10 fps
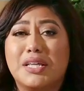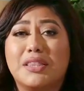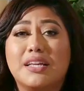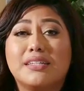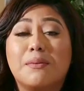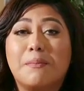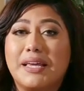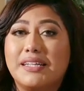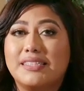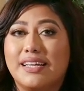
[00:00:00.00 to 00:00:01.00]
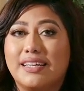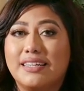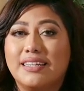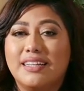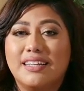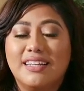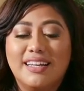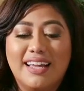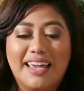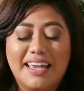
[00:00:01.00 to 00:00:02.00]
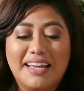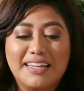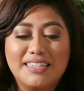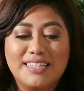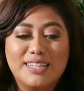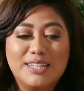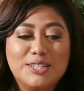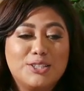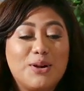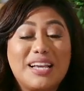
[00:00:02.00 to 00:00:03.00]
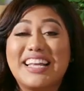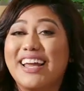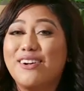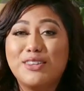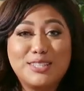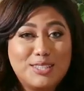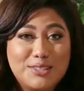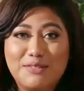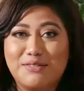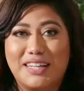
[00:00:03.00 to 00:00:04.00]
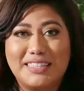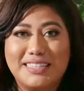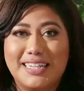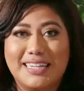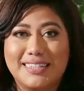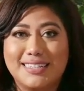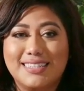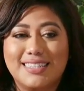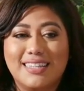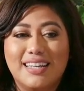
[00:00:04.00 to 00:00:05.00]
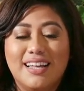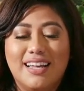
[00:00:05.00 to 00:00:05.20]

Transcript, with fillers: which I think is amazing. And so I'd get all these student volunteers.